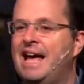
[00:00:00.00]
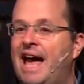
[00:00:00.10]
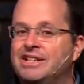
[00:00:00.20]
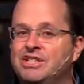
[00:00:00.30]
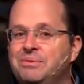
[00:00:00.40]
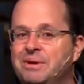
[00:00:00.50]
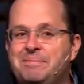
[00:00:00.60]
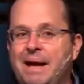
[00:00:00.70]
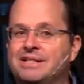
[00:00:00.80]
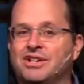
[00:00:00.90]
actually went
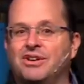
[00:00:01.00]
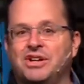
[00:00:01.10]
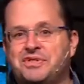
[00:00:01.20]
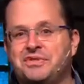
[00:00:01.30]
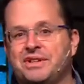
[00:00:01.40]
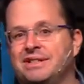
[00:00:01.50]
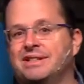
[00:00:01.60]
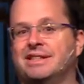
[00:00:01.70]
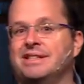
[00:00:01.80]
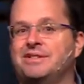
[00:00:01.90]
back to CrossFit
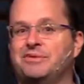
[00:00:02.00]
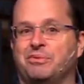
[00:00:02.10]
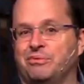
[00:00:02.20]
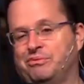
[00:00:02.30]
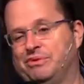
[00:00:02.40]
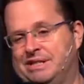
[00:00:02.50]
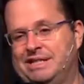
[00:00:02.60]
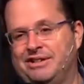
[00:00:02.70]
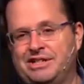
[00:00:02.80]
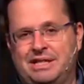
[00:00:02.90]

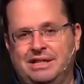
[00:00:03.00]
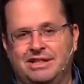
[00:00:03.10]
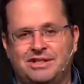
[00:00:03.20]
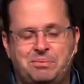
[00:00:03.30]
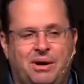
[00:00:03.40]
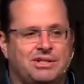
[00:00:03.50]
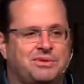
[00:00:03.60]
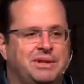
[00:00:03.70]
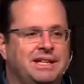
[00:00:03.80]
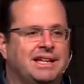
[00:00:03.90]
this
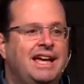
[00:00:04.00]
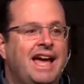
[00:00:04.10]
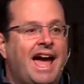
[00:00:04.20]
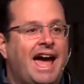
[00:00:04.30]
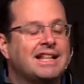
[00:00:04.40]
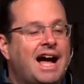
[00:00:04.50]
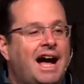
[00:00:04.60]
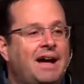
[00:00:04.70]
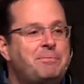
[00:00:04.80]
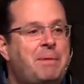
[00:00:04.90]
past week, and
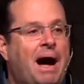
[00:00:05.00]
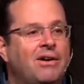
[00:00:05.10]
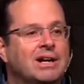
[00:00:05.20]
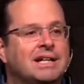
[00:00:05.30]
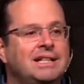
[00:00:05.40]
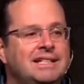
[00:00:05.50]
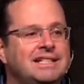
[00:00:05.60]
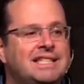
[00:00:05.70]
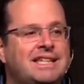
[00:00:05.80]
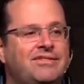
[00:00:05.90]
I power cleaned
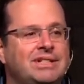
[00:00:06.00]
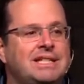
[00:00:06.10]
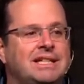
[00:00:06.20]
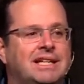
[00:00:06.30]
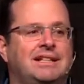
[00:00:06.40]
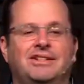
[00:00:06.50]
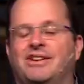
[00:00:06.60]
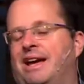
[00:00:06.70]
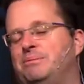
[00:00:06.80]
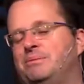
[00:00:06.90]
70
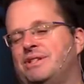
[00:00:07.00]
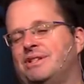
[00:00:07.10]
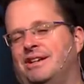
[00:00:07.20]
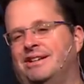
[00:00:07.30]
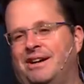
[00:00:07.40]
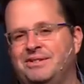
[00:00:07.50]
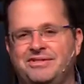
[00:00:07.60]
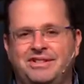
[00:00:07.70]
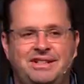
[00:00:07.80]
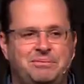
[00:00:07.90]
kilograms, so I was
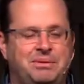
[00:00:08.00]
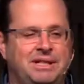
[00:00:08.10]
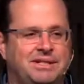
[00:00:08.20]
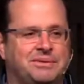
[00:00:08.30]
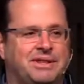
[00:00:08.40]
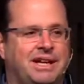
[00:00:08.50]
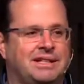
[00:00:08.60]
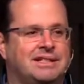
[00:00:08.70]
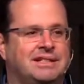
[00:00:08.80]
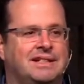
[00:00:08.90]
very pleased with that.